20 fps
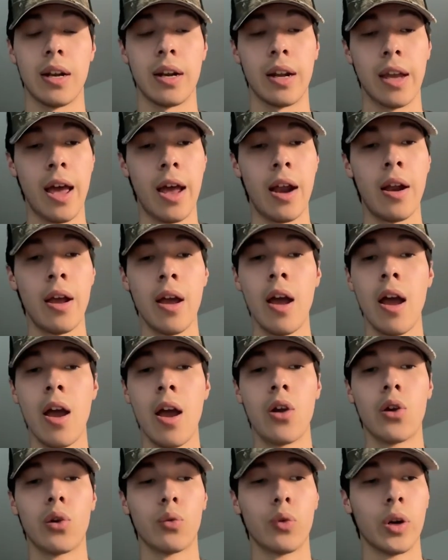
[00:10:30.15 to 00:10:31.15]
And again,
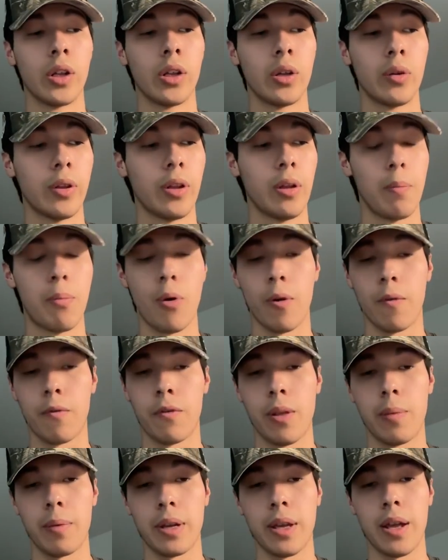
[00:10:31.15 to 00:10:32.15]
really really important
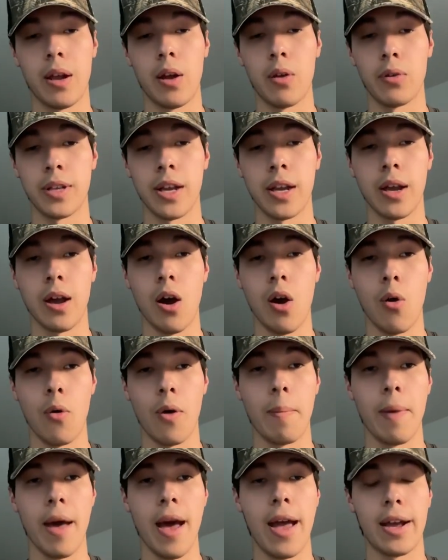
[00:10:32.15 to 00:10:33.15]
for them to get Otega
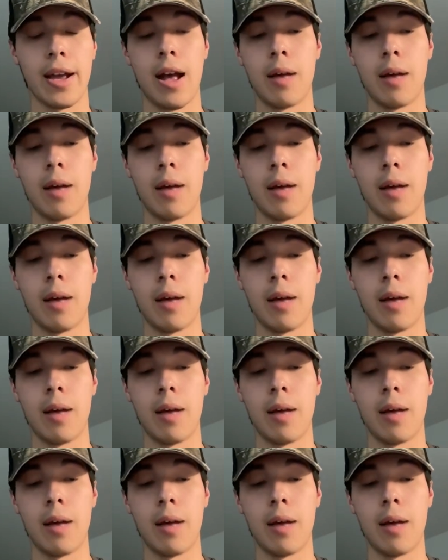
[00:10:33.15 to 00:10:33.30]
Oweh back.